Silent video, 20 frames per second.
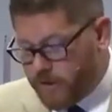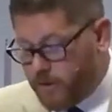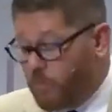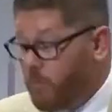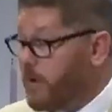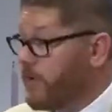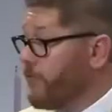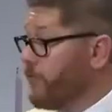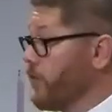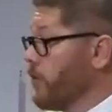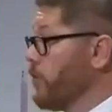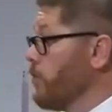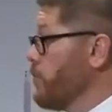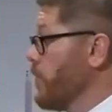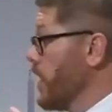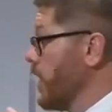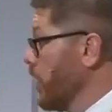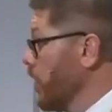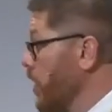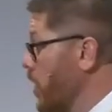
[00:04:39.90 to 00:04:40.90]
and the one for whom
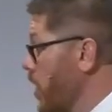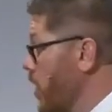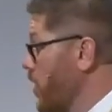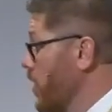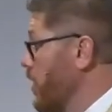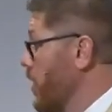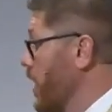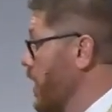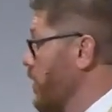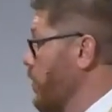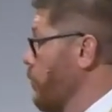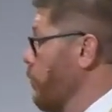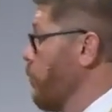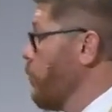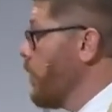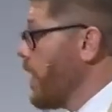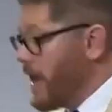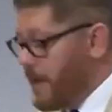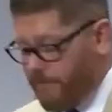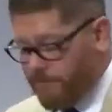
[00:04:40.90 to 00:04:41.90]
we long and
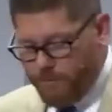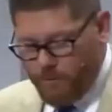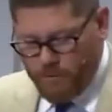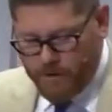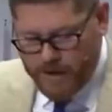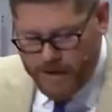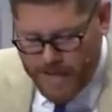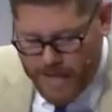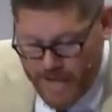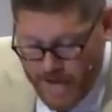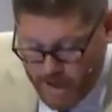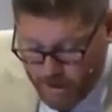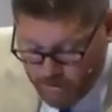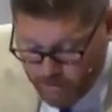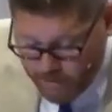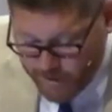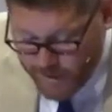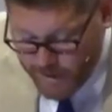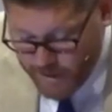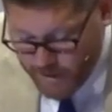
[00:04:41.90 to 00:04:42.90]
wait for
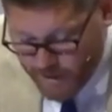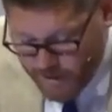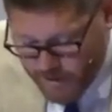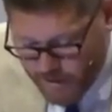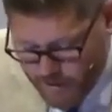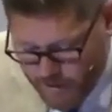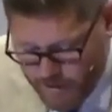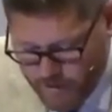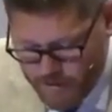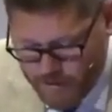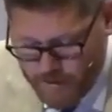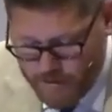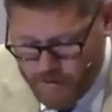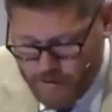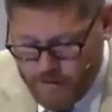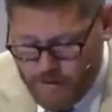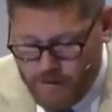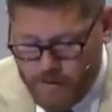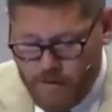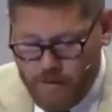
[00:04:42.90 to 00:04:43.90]
eagerly?
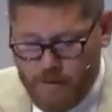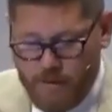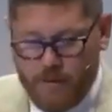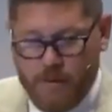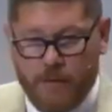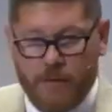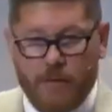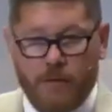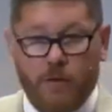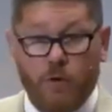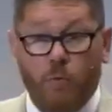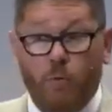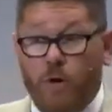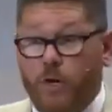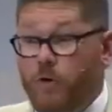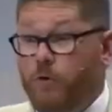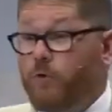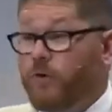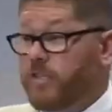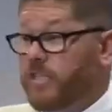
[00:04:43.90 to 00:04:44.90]
The one
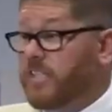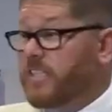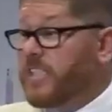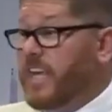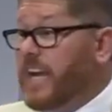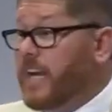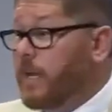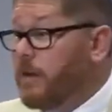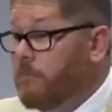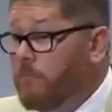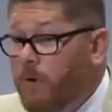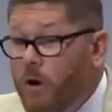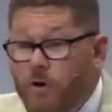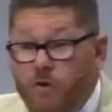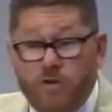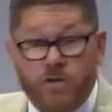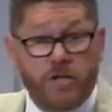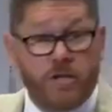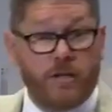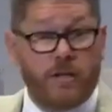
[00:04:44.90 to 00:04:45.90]
who will set in
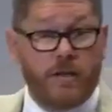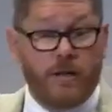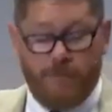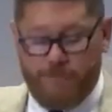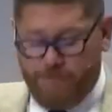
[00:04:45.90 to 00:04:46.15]
motion the